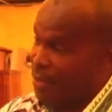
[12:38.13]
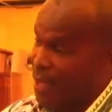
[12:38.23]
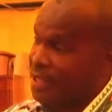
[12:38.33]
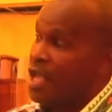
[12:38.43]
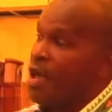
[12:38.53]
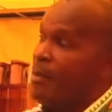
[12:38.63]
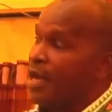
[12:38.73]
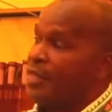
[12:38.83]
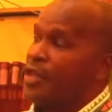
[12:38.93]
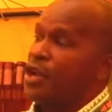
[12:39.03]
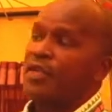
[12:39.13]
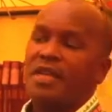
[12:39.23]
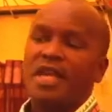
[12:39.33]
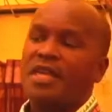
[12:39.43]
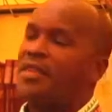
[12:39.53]
that. But at the end of the
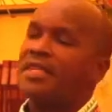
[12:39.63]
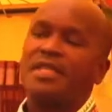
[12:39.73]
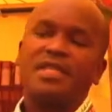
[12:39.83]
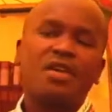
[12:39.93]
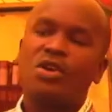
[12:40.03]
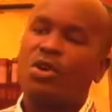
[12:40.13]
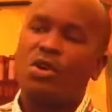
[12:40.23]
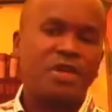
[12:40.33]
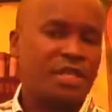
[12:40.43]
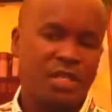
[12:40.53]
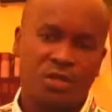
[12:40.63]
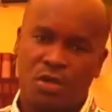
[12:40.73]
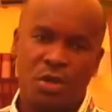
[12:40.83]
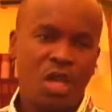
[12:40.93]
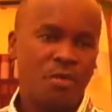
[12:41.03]
day, this is a glory
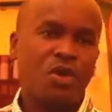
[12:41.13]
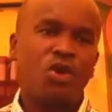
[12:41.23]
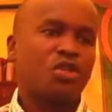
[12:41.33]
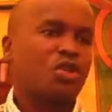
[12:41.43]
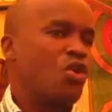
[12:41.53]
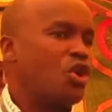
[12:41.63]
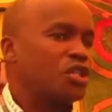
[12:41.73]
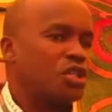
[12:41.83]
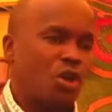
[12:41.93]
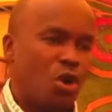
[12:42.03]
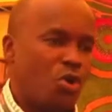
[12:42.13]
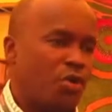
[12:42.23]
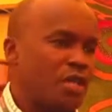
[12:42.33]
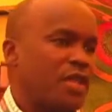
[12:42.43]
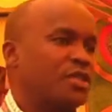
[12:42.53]
season. Because God's
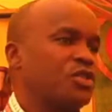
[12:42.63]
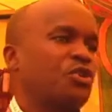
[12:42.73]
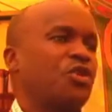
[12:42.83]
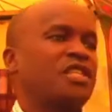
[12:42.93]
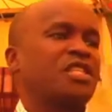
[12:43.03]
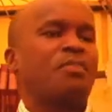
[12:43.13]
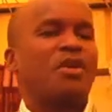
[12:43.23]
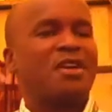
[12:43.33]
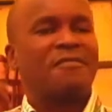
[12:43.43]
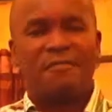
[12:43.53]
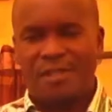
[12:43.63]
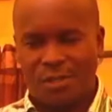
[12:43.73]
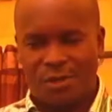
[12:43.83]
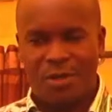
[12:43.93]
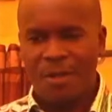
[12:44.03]
glory does not rest upon a
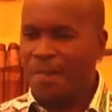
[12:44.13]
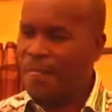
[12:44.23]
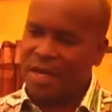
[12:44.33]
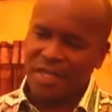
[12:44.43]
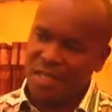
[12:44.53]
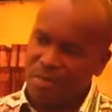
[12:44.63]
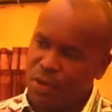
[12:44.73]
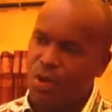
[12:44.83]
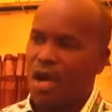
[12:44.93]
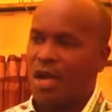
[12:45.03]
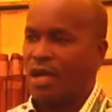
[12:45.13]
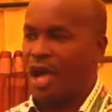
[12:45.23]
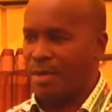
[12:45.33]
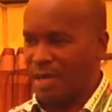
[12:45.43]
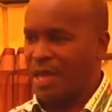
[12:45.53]
vessel that is impure.
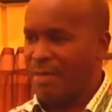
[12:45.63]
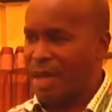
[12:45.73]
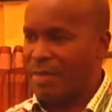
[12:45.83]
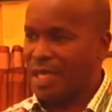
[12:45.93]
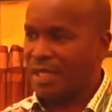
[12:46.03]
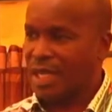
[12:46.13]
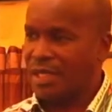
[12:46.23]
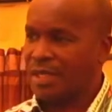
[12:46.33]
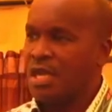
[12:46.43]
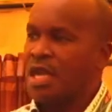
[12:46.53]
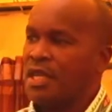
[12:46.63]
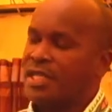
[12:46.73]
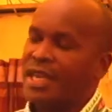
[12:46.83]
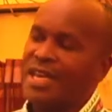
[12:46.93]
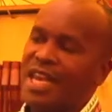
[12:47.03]
Am I making sense?
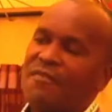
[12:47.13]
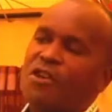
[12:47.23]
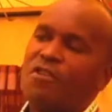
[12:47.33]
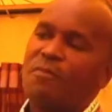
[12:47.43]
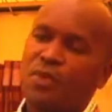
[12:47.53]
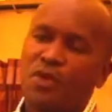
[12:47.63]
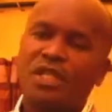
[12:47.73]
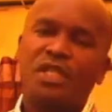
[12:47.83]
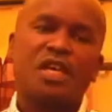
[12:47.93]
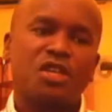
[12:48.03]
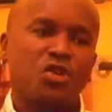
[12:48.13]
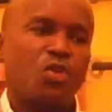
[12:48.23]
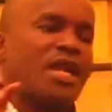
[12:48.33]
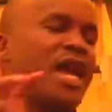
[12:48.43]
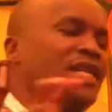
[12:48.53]
There's a level of purity that you and I